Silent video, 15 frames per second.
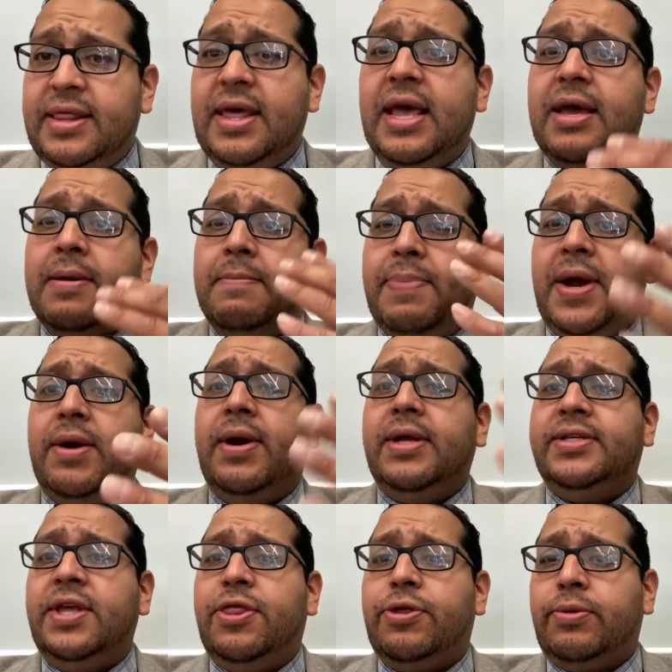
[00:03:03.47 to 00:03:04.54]
They compare it
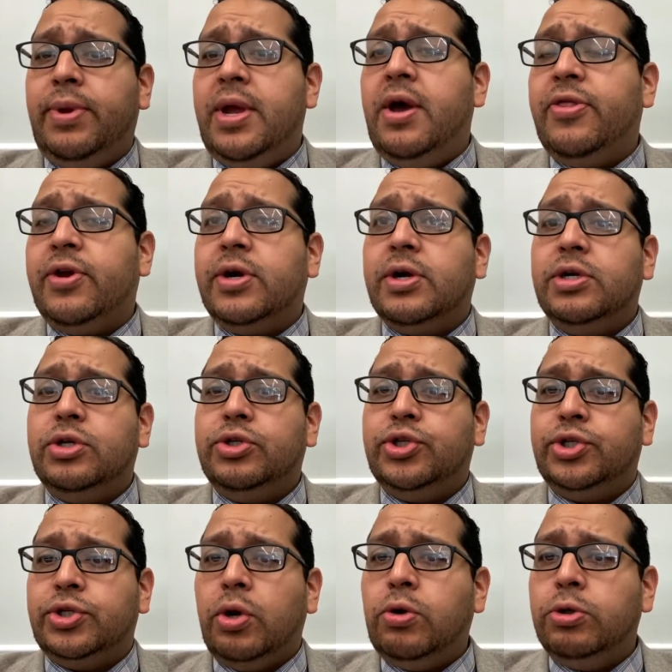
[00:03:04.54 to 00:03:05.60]
to 3 other
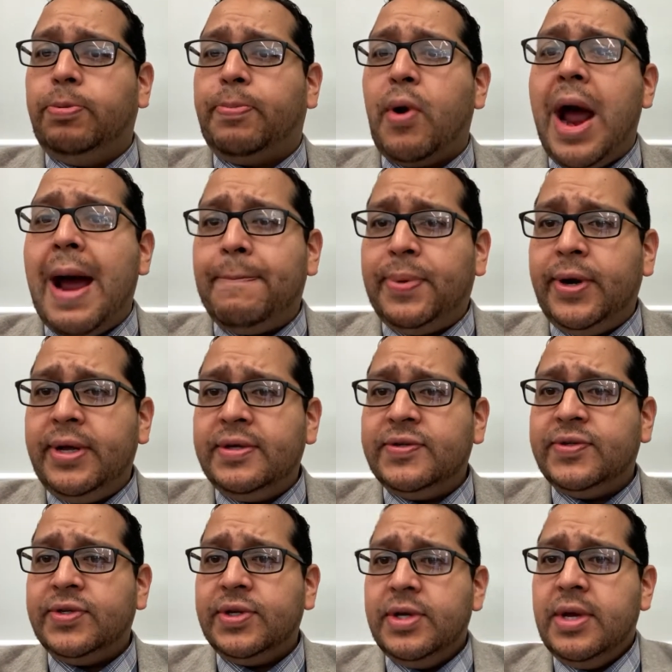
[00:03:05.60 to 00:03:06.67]
sold
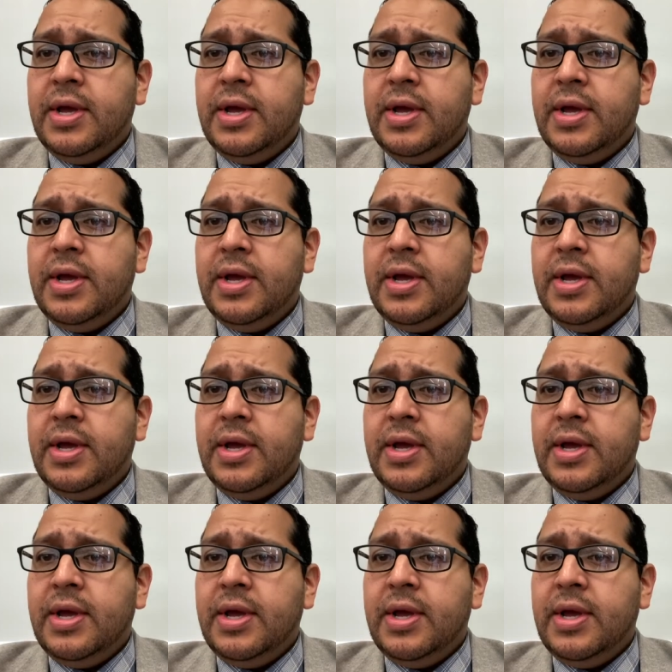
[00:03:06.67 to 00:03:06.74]
properties